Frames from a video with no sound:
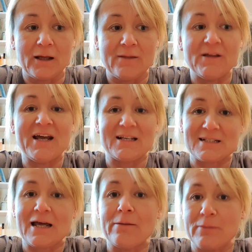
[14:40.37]
in the
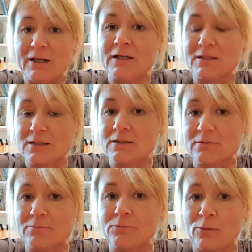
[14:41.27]
next 10 minutes,
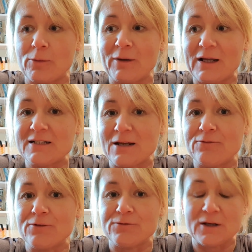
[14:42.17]
probably
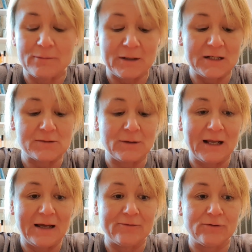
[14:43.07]
10-15 minutes, we'll
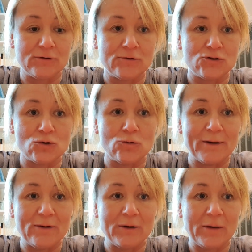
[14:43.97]
have the
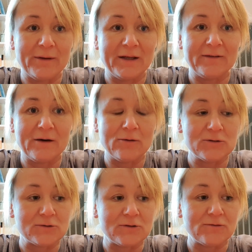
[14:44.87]
doorbell going and they'll
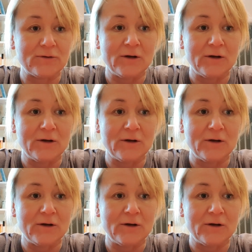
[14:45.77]
sort of